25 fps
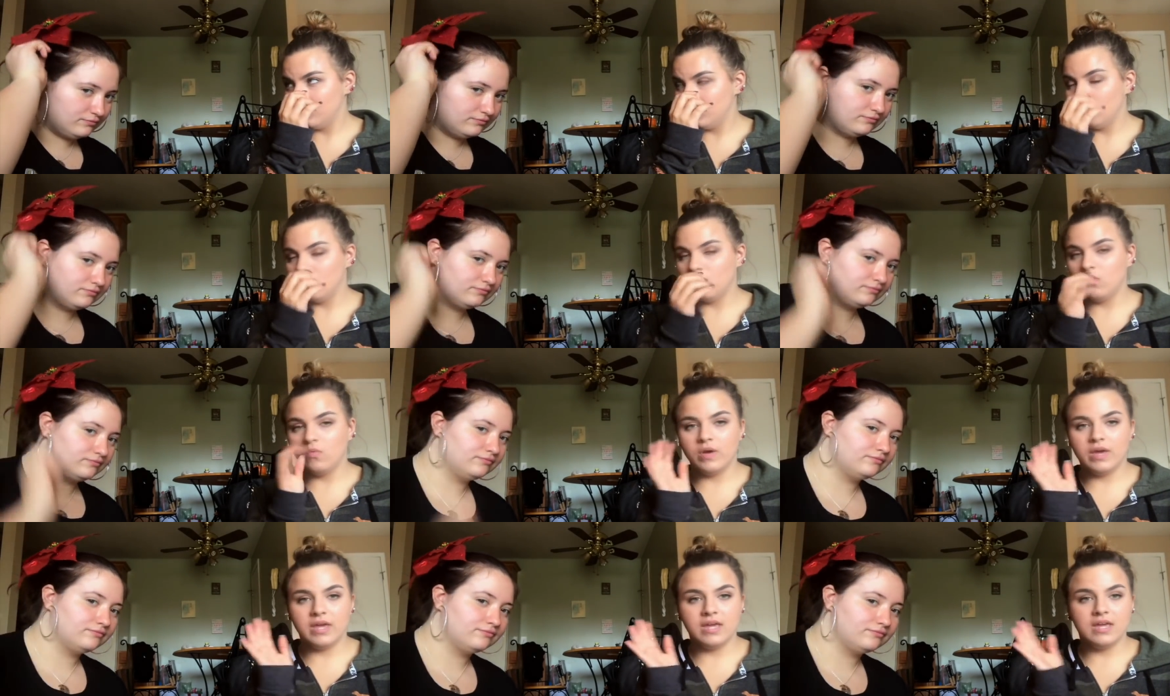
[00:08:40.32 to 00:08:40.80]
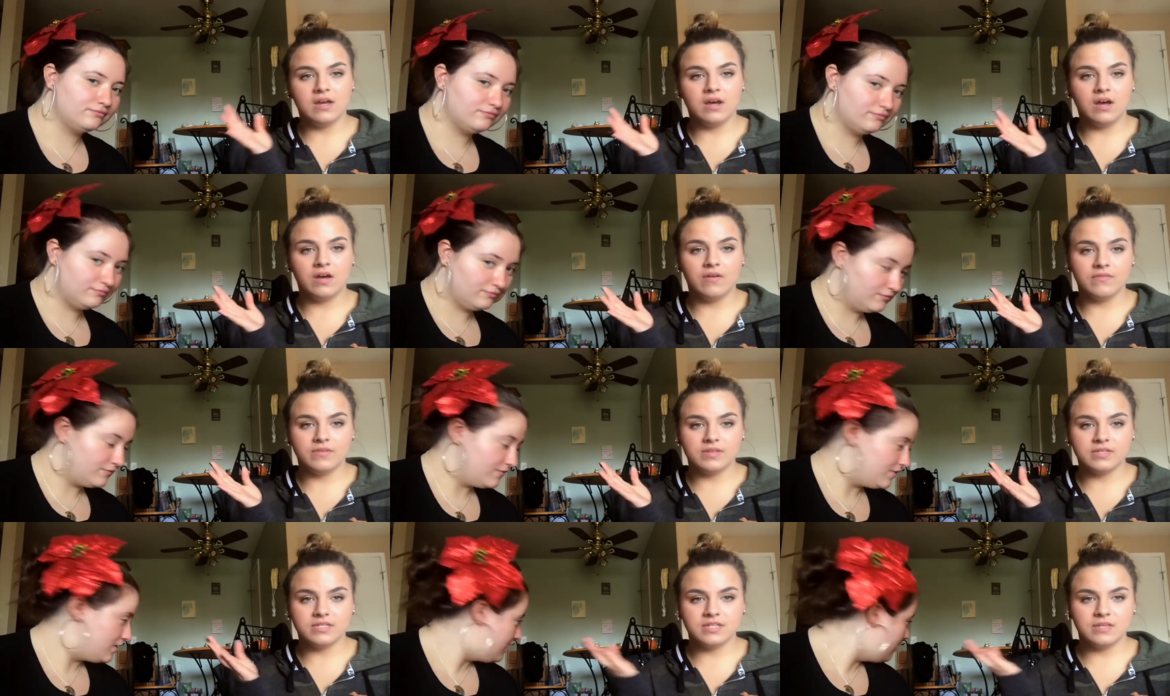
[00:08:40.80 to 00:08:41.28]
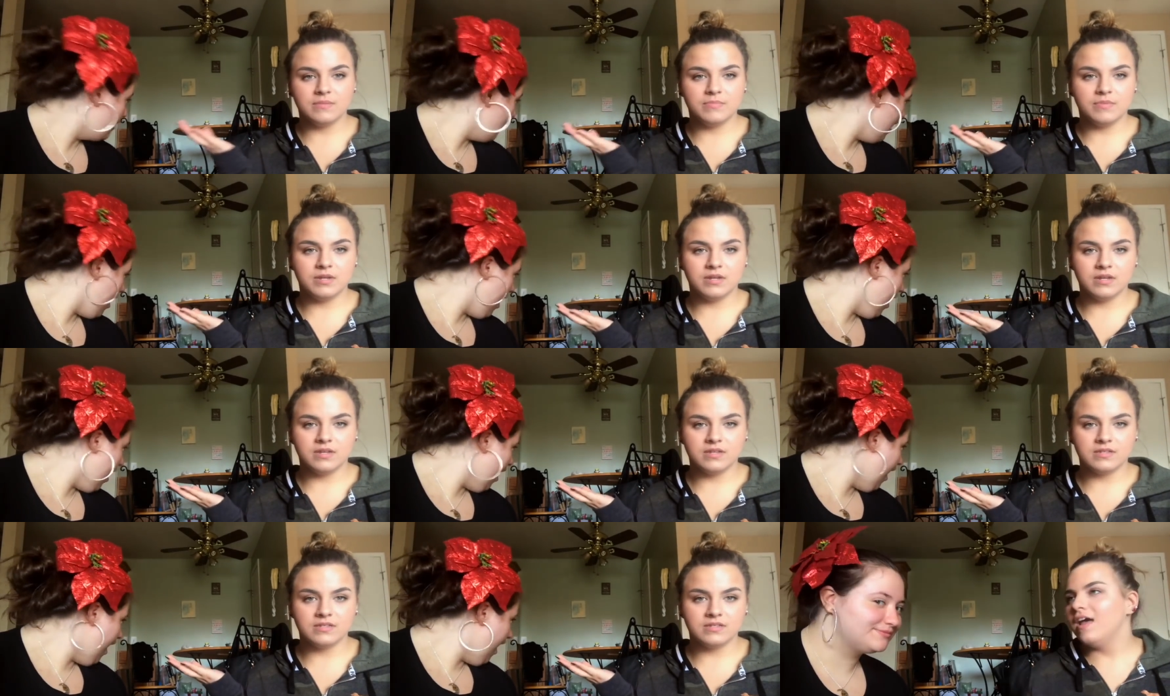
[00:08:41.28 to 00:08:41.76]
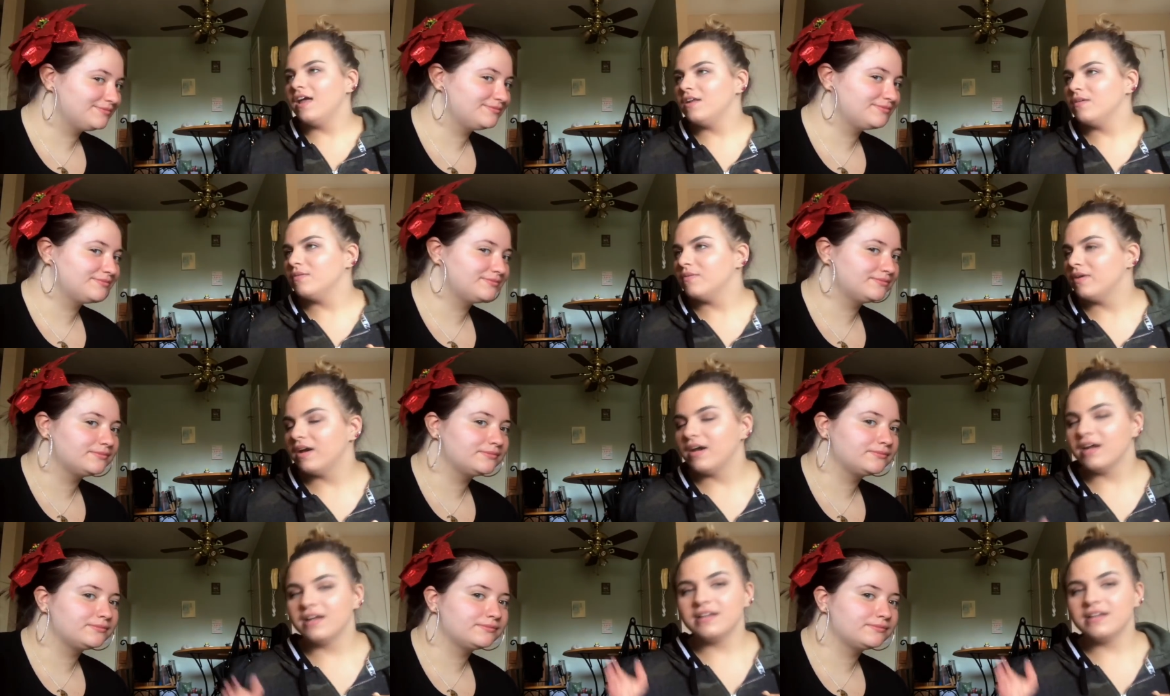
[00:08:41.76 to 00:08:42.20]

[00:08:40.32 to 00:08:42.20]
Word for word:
Speaker 1: wait, obviously, because anyway,